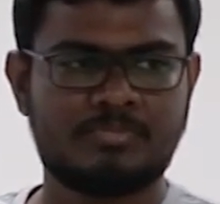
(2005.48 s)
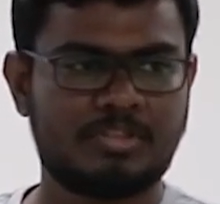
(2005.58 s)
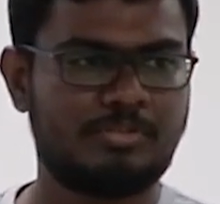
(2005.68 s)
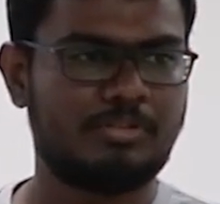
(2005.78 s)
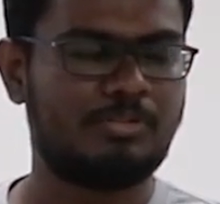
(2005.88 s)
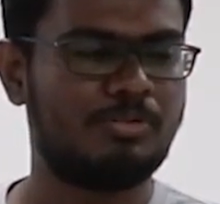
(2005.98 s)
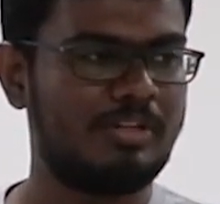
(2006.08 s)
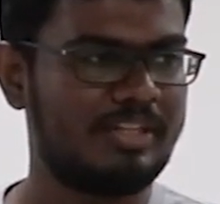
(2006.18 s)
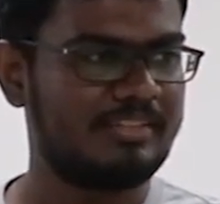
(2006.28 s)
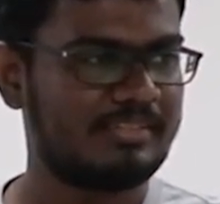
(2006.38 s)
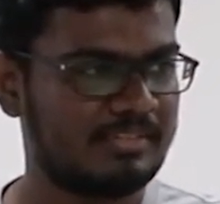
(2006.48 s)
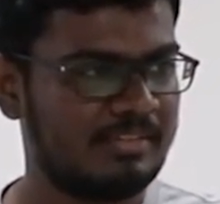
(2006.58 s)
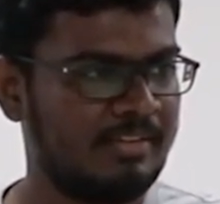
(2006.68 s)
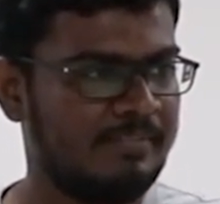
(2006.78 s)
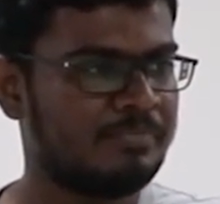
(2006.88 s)
So the goal
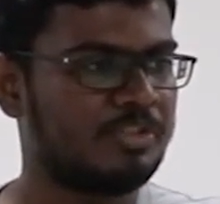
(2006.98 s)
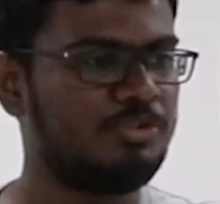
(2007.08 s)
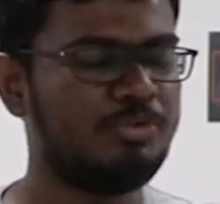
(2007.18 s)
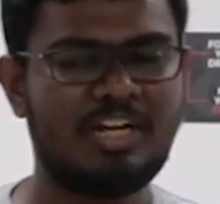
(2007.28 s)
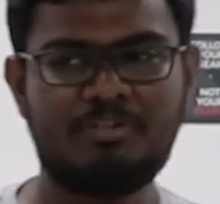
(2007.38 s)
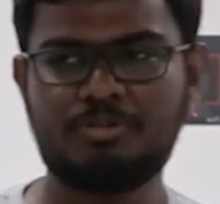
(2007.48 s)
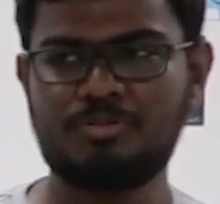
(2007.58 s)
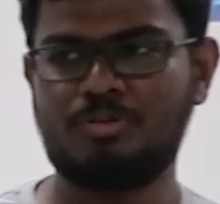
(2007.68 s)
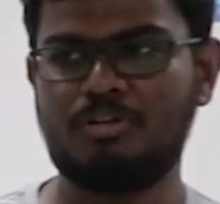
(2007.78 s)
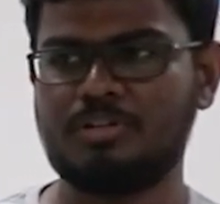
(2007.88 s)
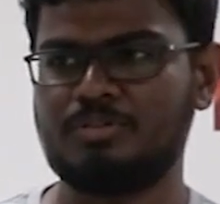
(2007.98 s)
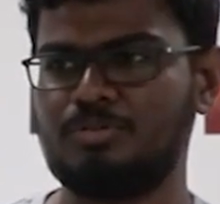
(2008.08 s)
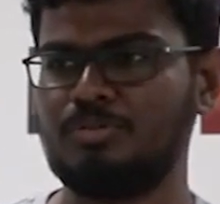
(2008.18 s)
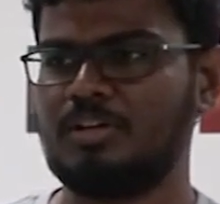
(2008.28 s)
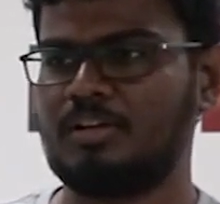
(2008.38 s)
is, you have to go and
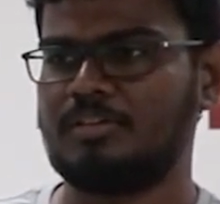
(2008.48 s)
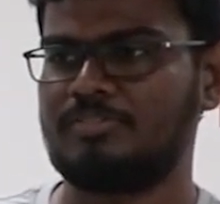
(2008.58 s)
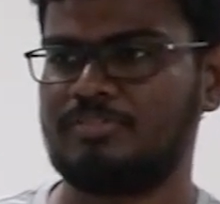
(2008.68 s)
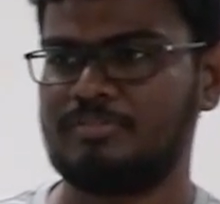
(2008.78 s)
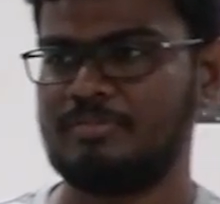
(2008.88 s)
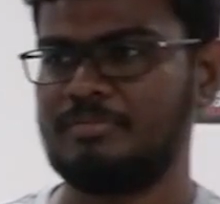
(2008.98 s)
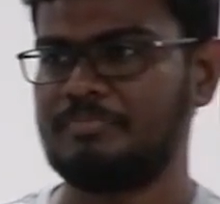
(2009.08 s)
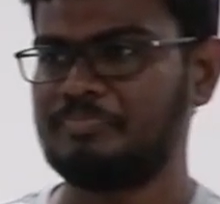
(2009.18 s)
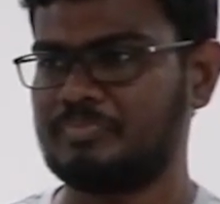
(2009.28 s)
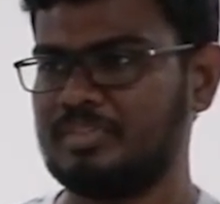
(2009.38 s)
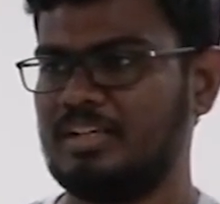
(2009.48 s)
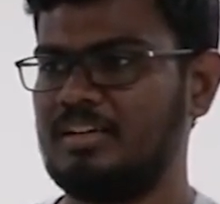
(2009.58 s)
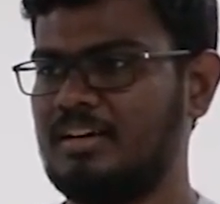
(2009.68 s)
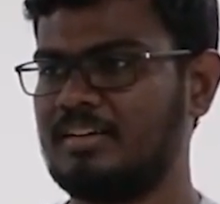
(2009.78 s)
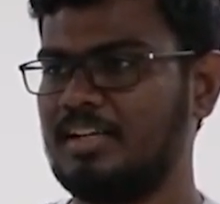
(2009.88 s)
do a lot of
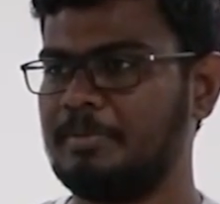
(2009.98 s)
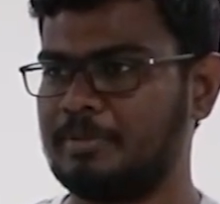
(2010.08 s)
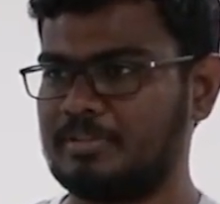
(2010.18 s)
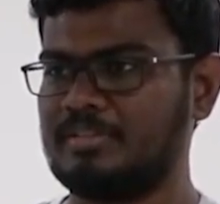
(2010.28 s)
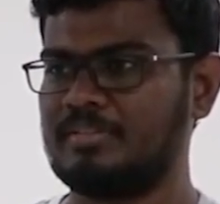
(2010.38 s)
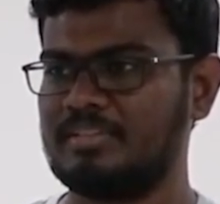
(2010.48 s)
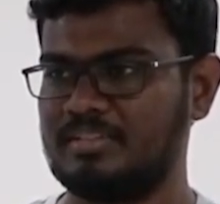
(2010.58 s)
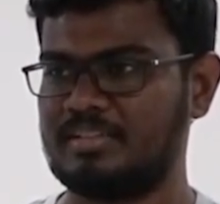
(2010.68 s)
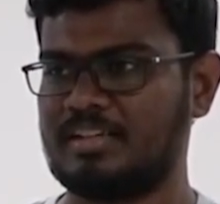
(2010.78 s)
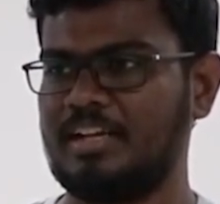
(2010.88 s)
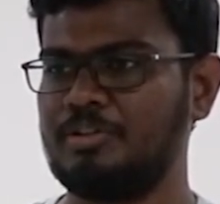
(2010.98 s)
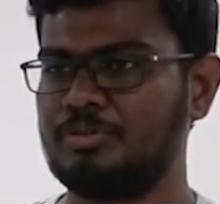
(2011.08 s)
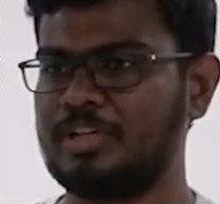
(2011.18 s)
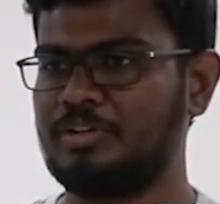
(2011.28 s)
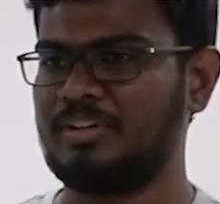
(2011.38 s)
hard labor trying
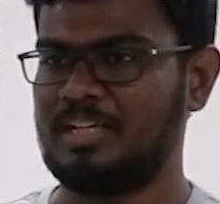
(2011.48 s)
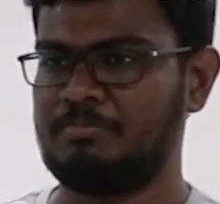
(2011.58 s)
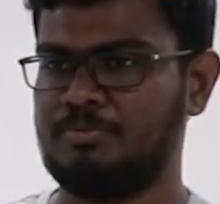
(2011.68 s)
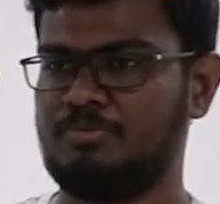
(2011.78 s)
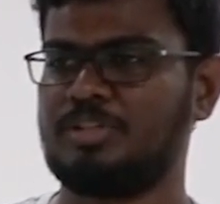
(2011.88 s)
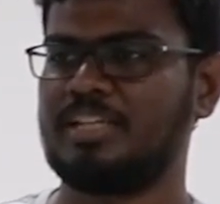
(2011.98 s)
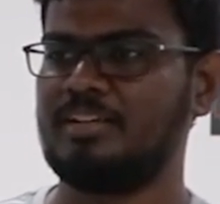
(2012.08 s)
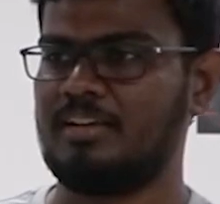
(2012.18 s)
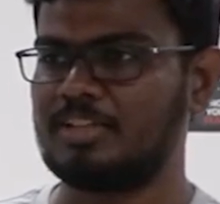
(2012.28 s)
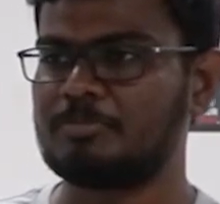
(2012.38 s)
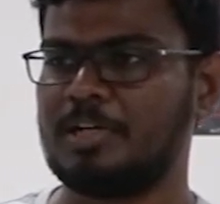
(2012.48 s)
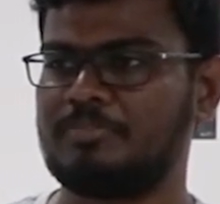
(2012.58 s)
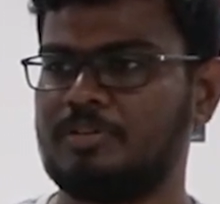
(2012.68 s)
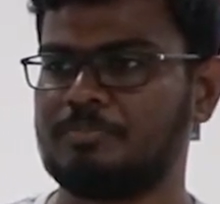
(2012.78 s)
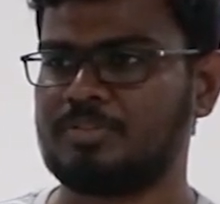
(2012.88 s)
to get your app working in all these
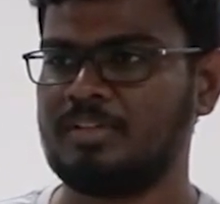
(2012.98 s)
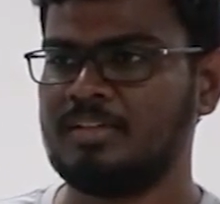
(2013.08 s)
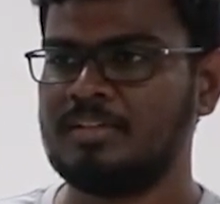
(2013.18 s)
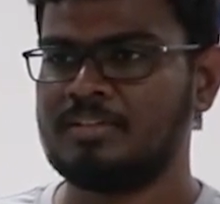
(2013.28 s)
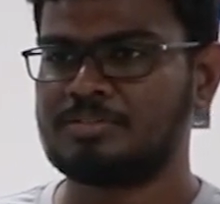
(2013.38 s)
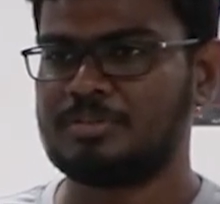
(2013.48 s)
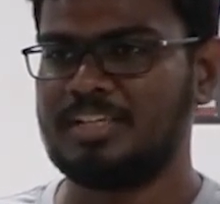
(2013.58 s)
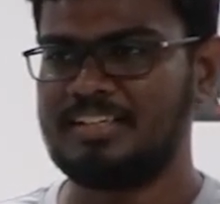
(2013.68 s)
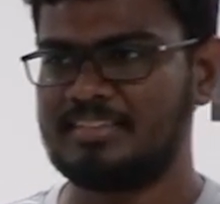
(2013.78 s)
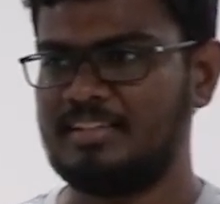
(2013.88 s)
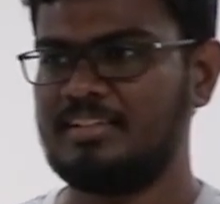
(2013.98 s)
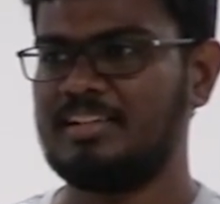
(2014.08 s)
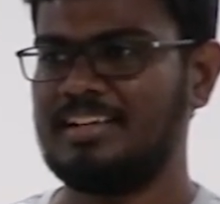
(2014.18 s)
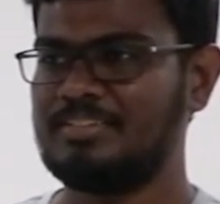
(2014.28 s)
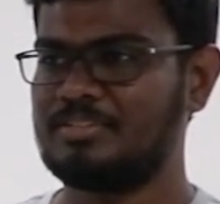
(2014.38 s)
platforms. So they decided,
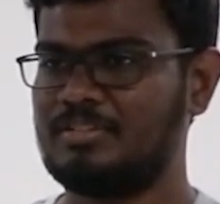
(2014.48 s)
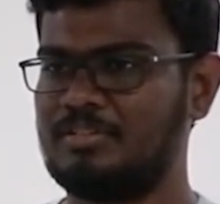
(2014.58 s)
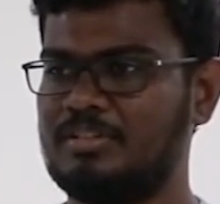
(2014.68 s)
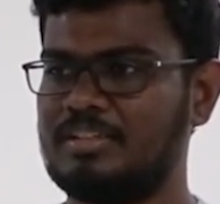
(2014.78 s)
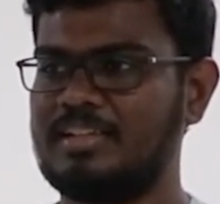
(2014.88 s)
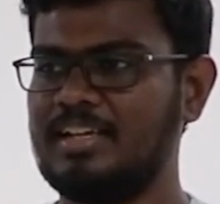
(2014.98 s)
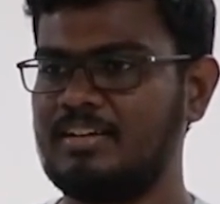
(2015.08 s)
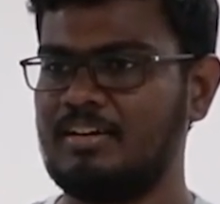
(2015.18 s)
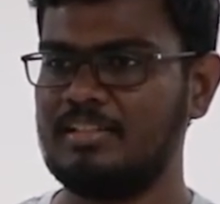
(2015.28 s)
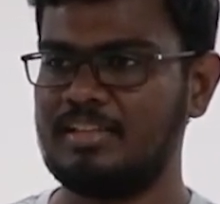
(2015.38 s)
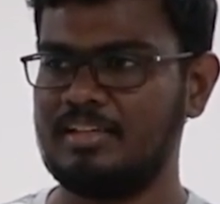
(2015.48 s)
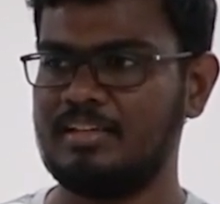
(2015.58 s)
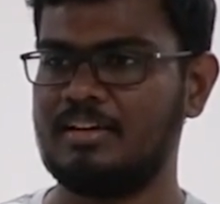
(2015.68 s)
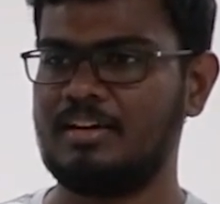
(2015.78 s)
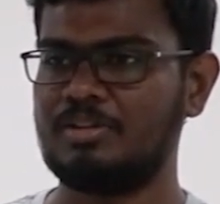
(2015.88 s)
let's take all
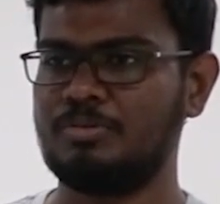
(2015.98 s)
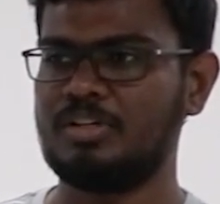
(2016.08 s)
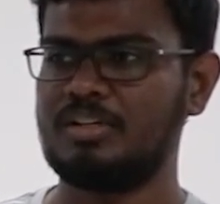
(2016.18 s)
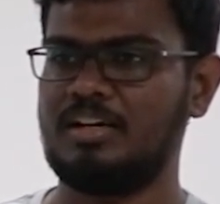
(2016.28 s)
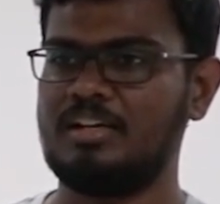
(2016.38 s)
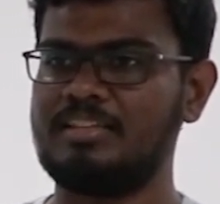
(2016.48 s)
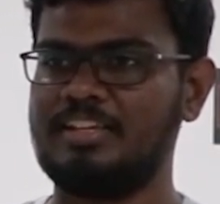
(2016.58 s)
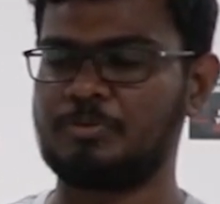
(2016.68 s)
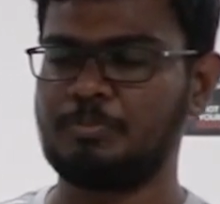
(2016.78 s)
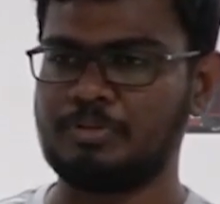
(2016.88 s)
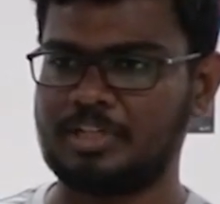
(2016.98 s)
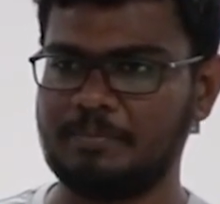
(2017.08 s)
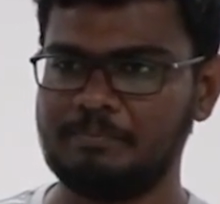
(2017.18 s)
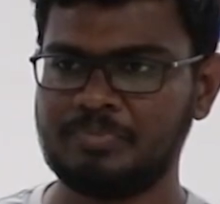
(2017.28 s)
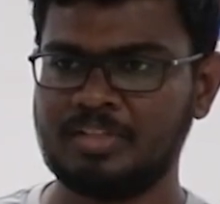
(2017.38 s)
the hard work on the Expo
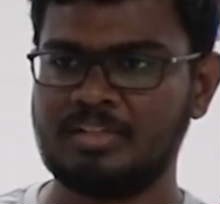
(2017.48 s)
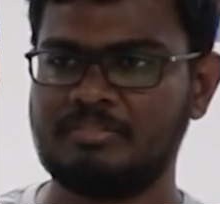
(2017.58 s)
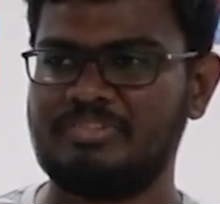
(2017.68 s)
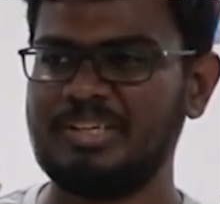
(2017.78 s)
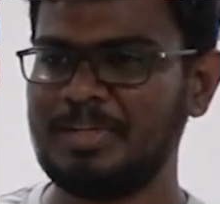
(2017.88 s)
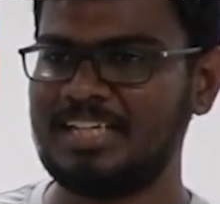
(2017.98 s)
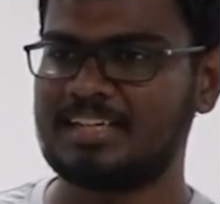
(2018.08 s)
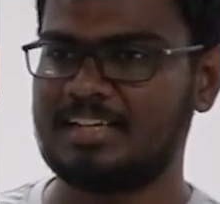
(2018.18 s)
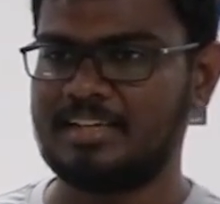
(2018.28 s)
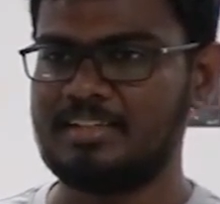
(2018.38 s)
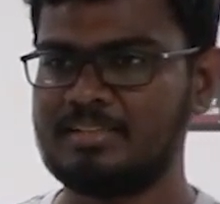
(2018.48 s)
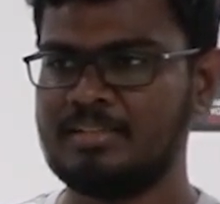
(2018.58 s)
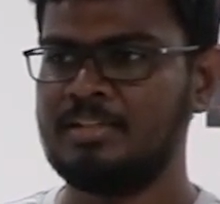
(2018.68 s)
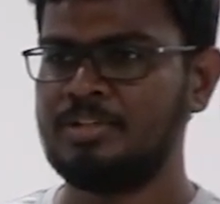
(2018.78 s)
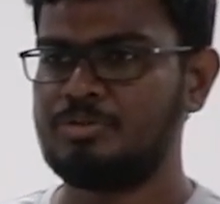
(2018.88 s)
team. We build a client.
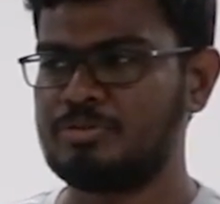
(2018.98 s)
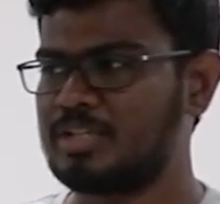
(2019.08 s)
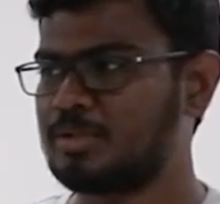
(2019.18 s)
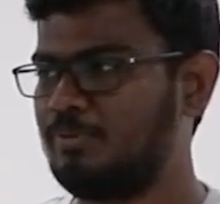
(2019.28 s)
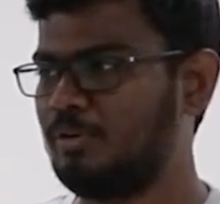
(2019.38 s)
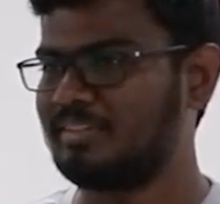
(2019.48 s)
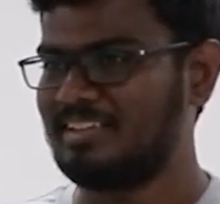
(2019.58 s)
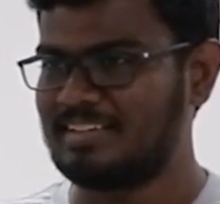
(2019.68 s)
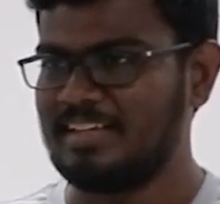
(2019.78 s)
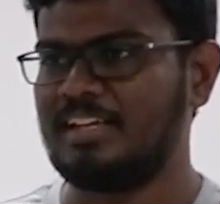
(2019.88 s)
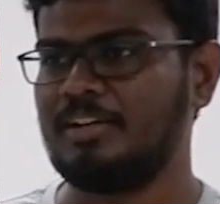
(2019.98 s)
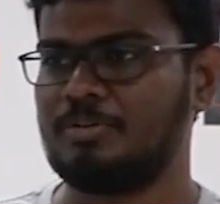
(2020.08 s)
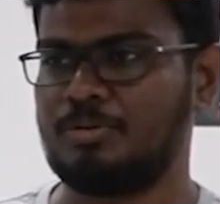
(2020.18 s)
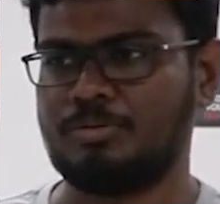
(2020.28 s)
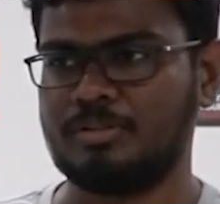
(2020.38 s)
You just focus on writing
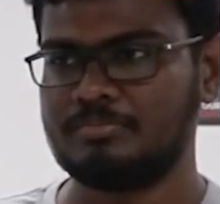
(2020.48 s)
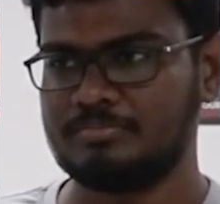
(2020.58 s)
code.